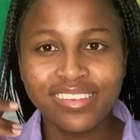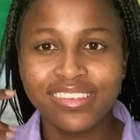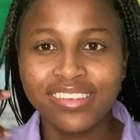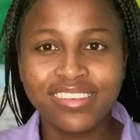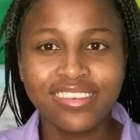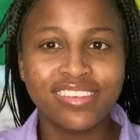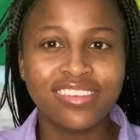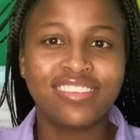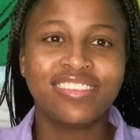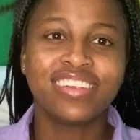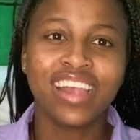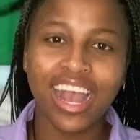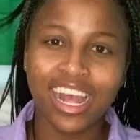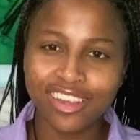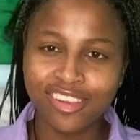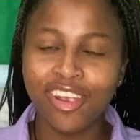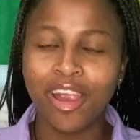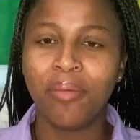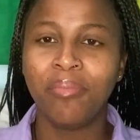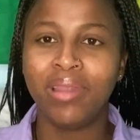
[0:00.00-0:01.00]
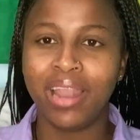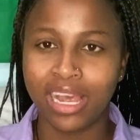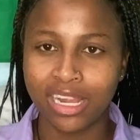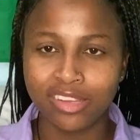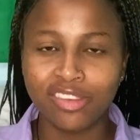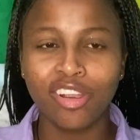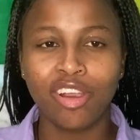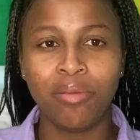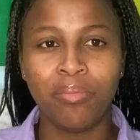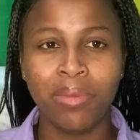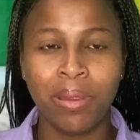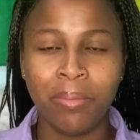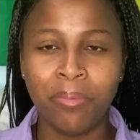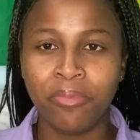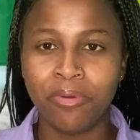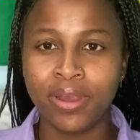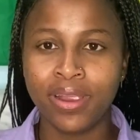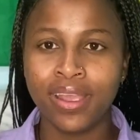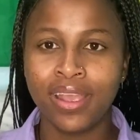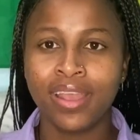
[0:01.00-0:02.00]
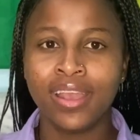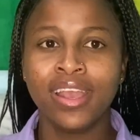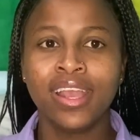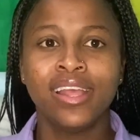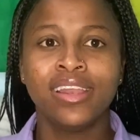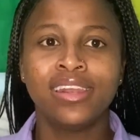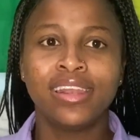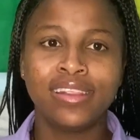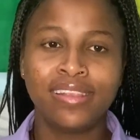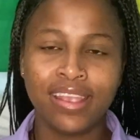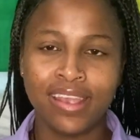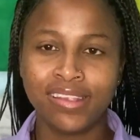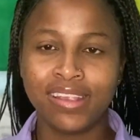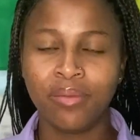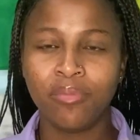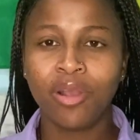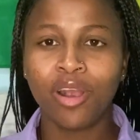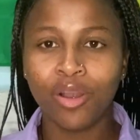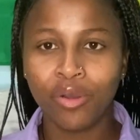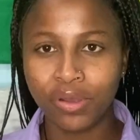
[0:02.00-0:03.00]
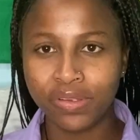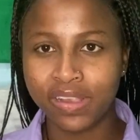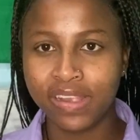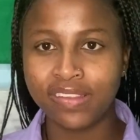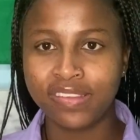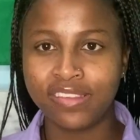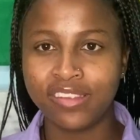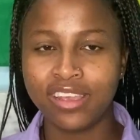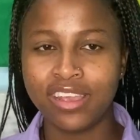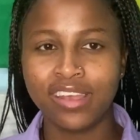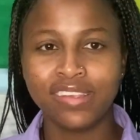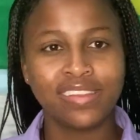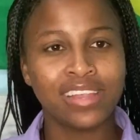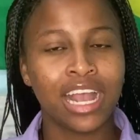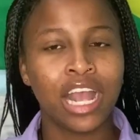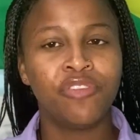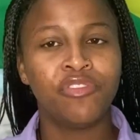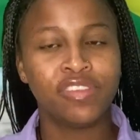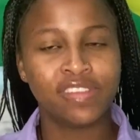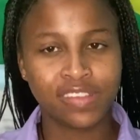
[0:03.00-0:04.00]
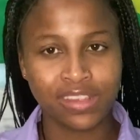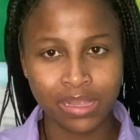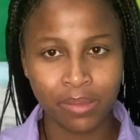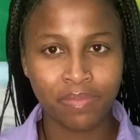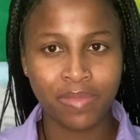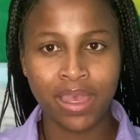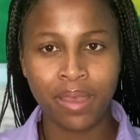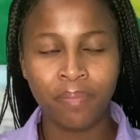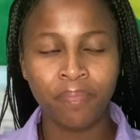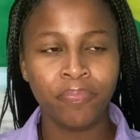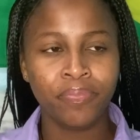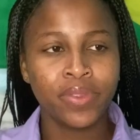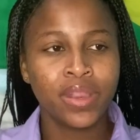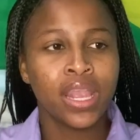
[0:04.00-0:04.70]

short-term, long-term memory, the things that are closest to you start to slip them.